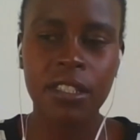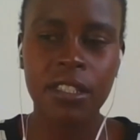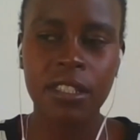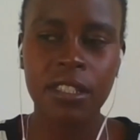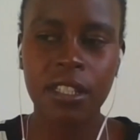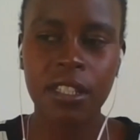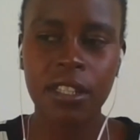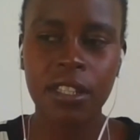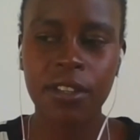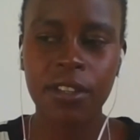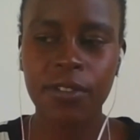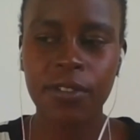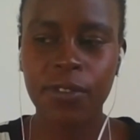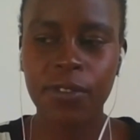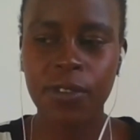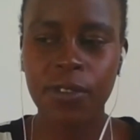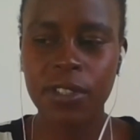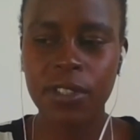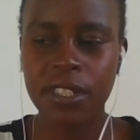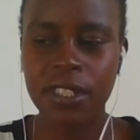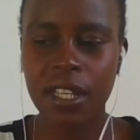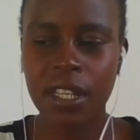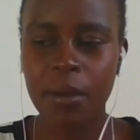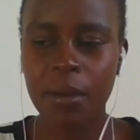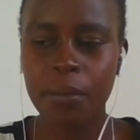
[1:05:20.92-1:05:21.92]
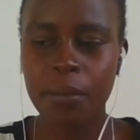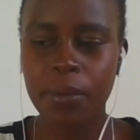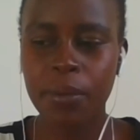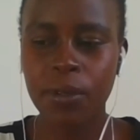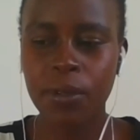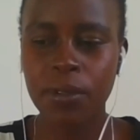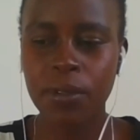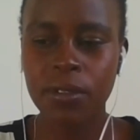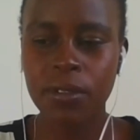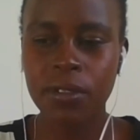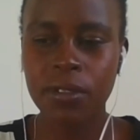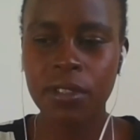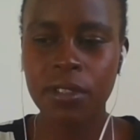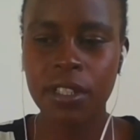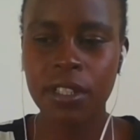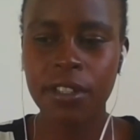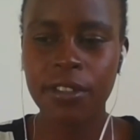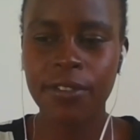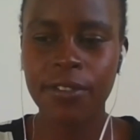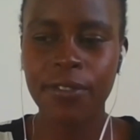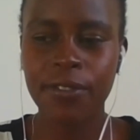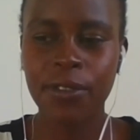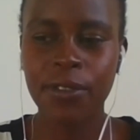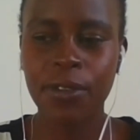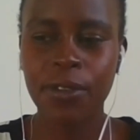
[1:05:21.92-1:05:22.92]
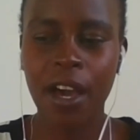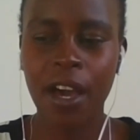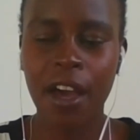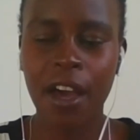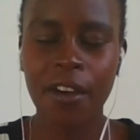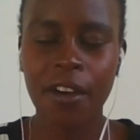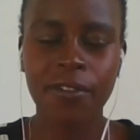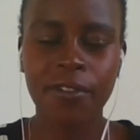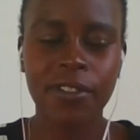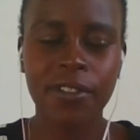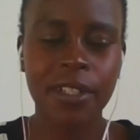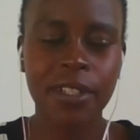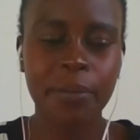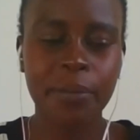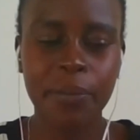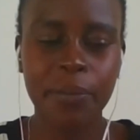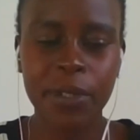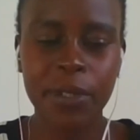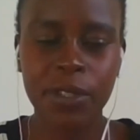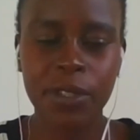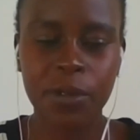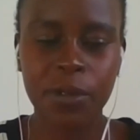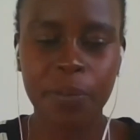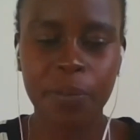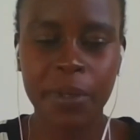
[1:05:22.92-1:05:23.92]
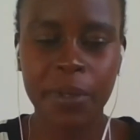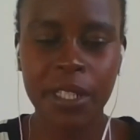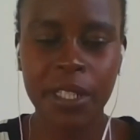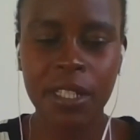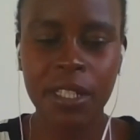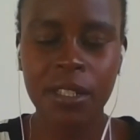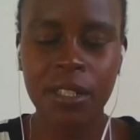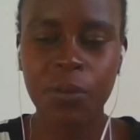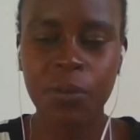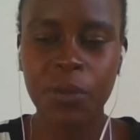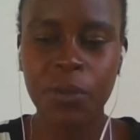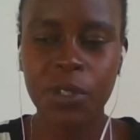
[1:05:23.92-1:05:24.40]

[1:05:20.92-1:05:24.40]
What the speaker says: Say, for example, if you have libp2p,